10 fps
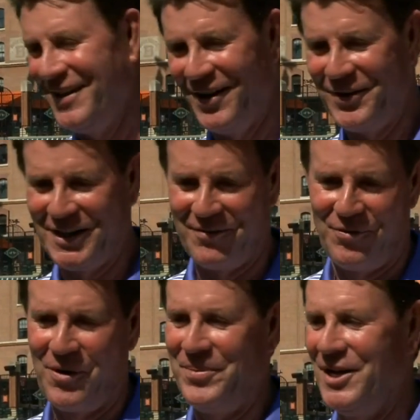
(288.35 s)
You know, he's got
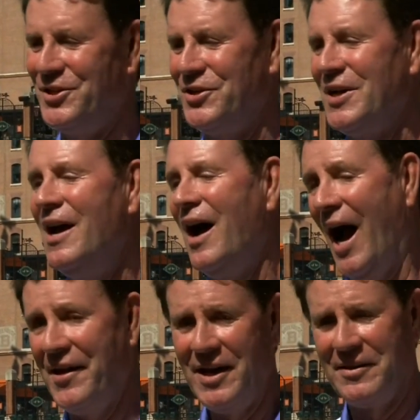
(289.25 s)
4 pitches.
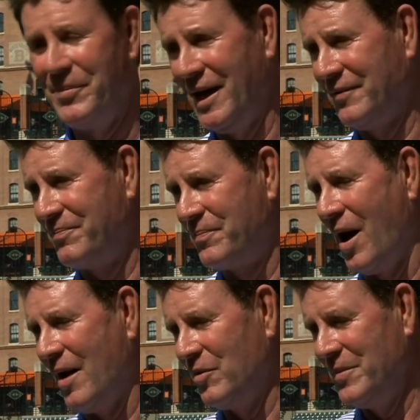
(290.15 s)
I think the big
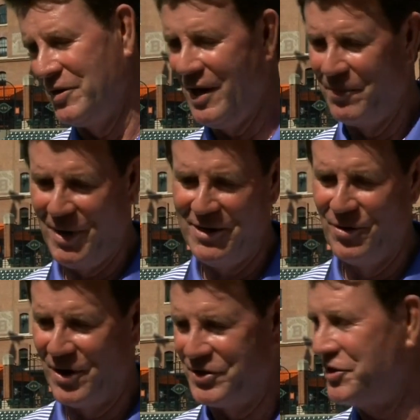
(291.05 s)
problem is, you know, Bud
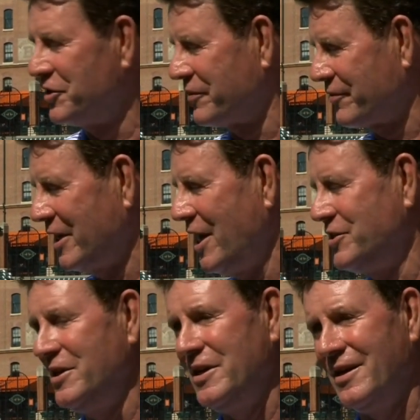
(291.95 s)
Norris, this is a free
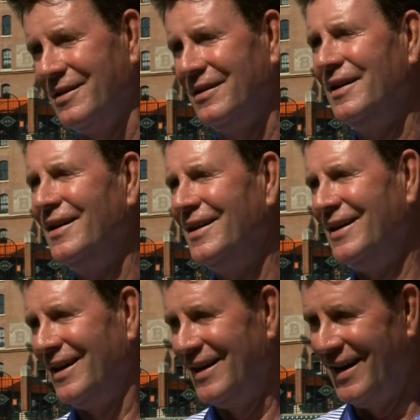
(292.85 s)
agent year.
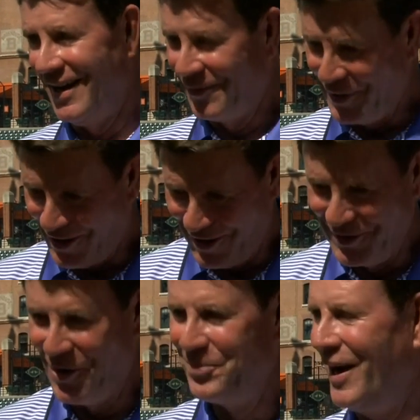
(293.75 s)
We all
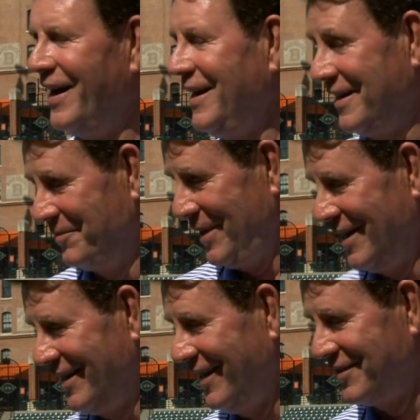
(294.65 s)
know Bud. He can
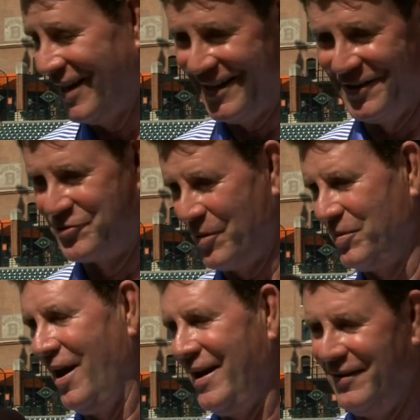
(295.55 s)
be, he's like a
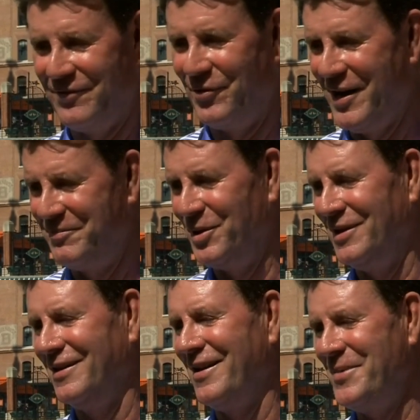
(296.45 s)
drip line of Red
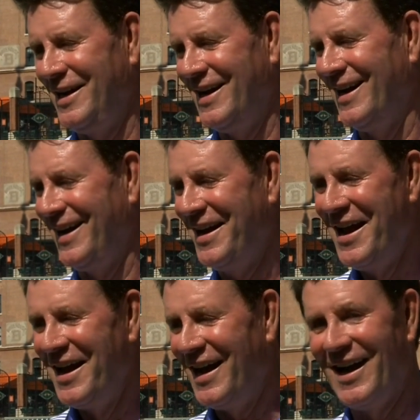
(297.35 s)
Bull. I mean,
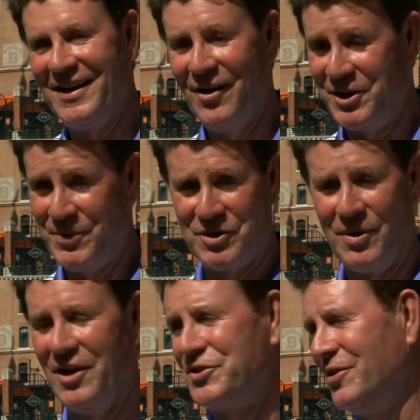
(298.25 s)
you know, he's pitched
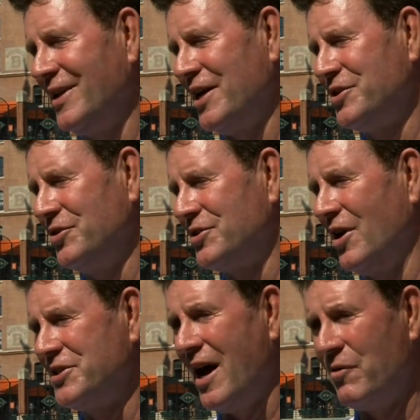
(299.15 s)
well the last two
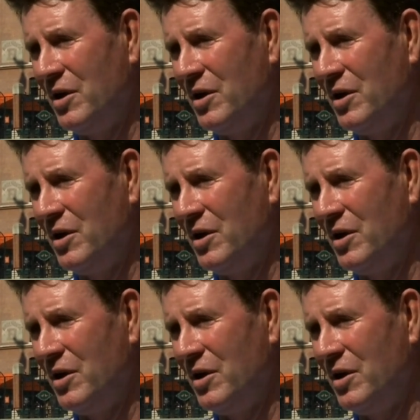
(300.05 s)
starts. I